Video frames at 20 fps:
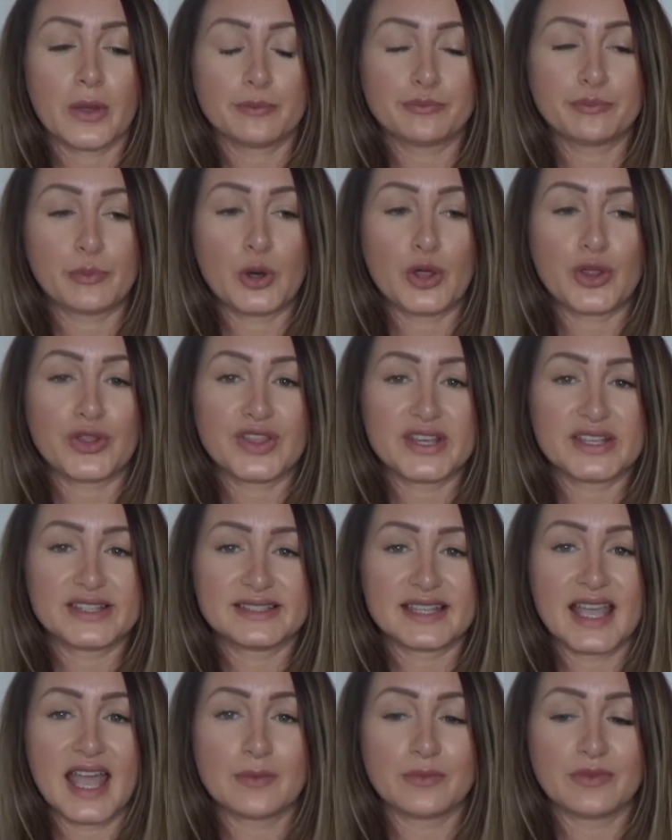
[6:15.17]
But
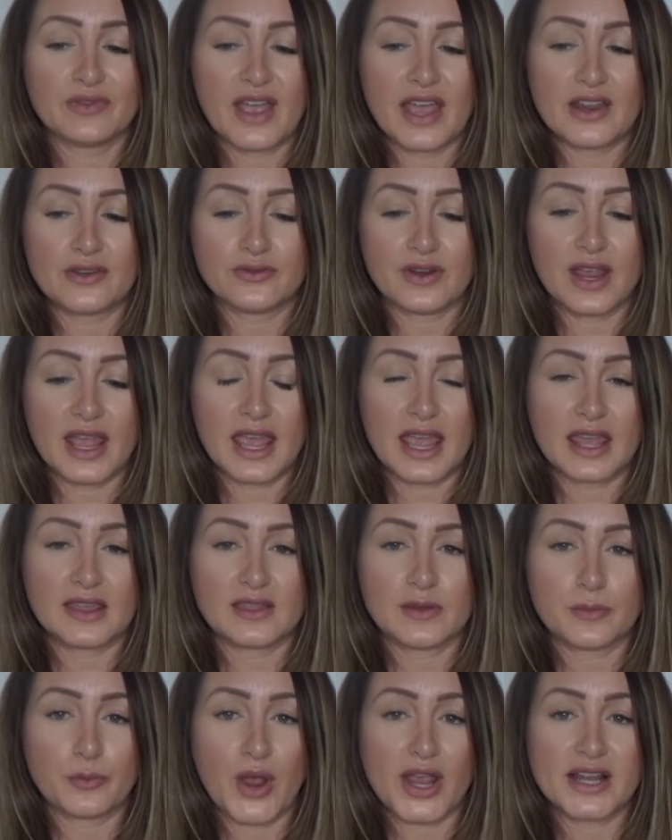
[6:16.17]
this time with Henry,
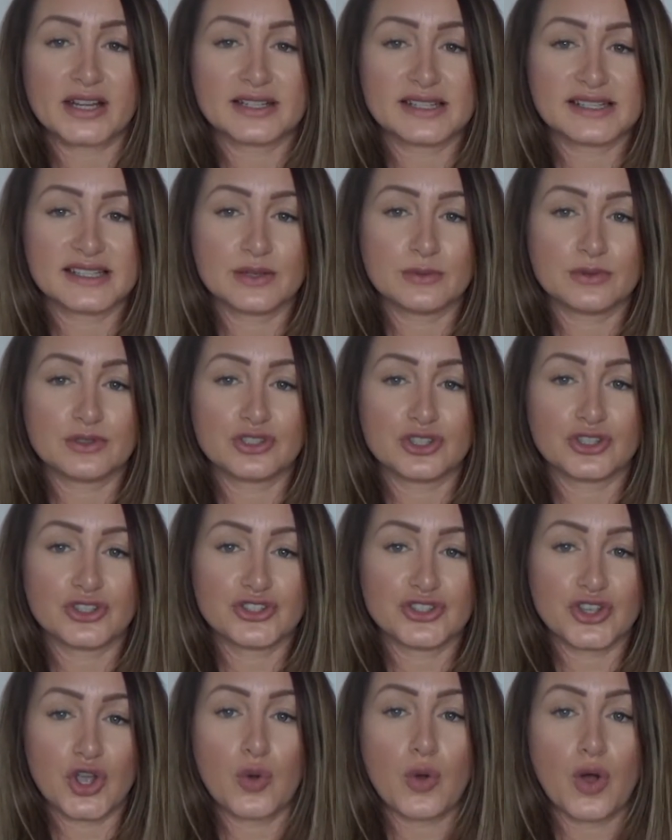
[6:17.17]
the pregnancy was just
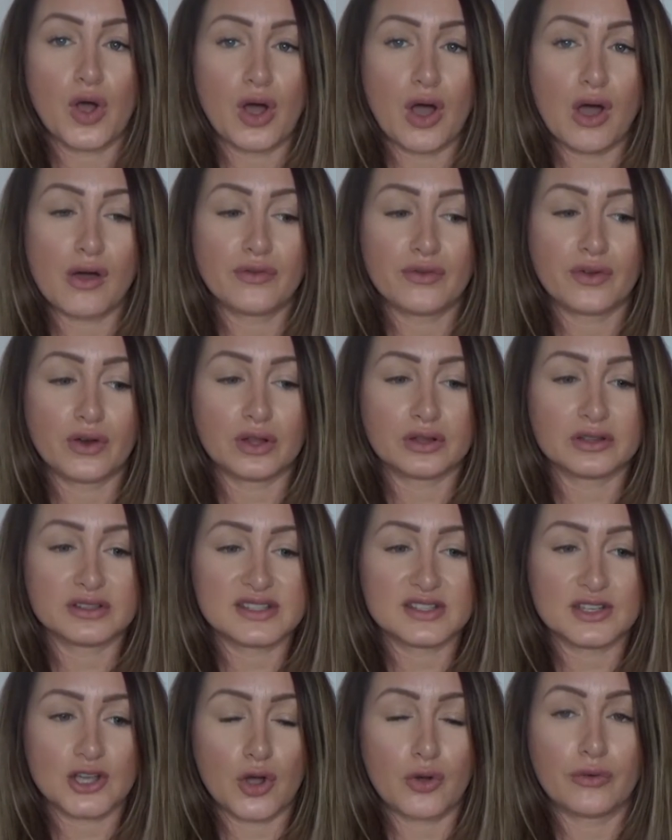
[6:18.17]
so awful
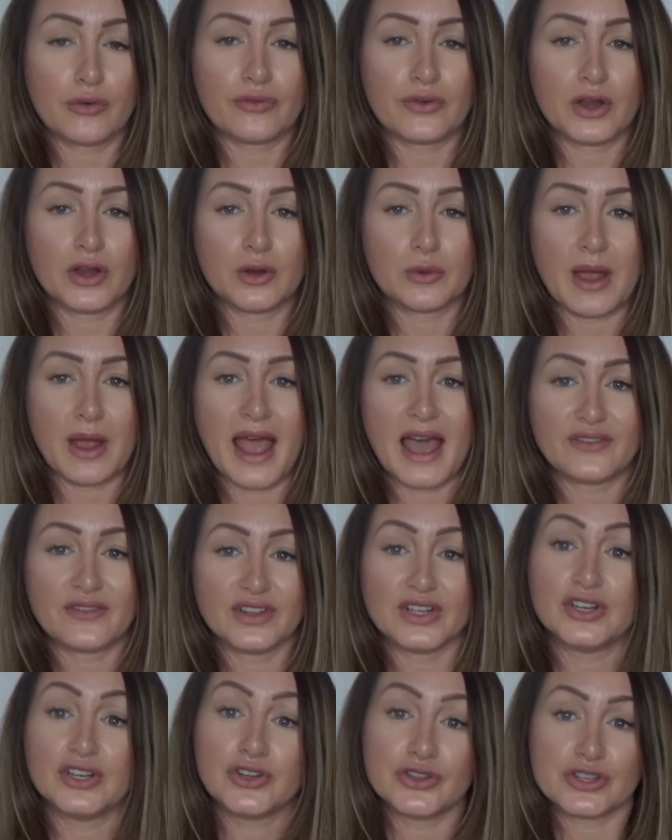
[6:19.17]
to go through,
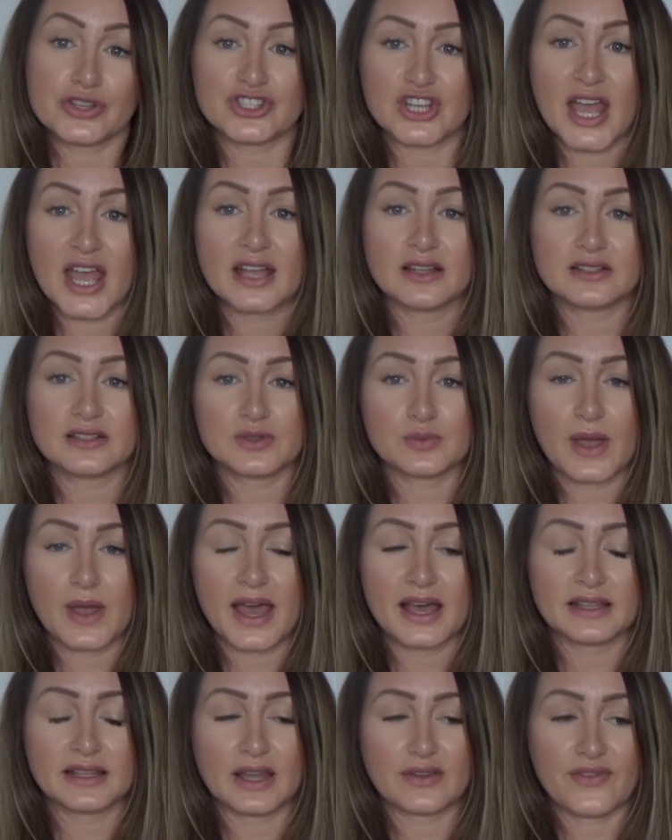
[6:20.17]
having another child as
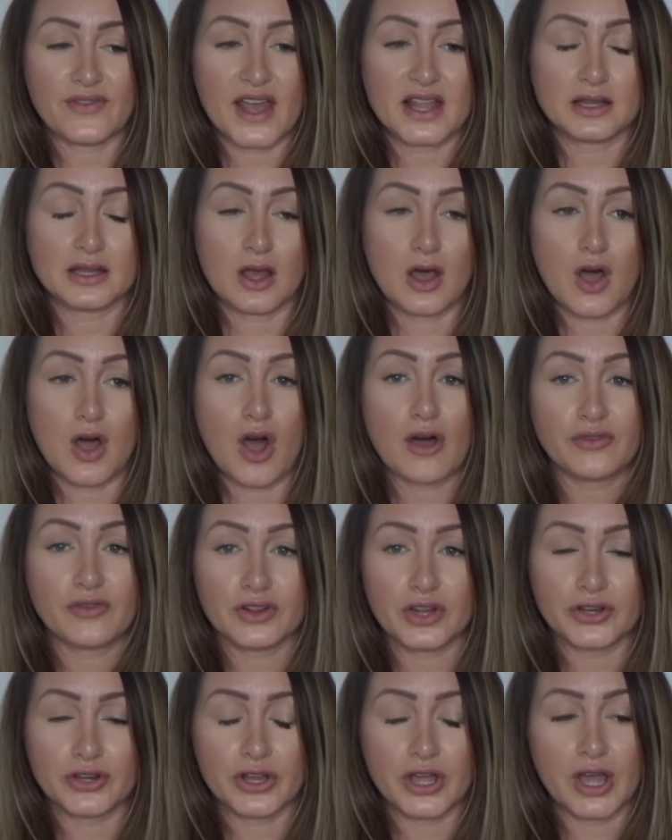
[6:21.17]
well. I felt
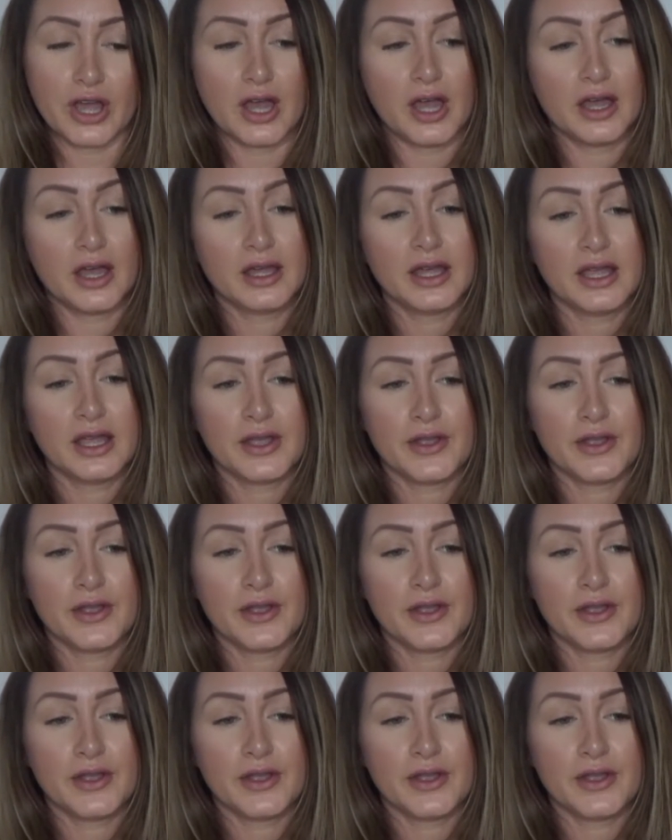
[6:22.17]
awful on her.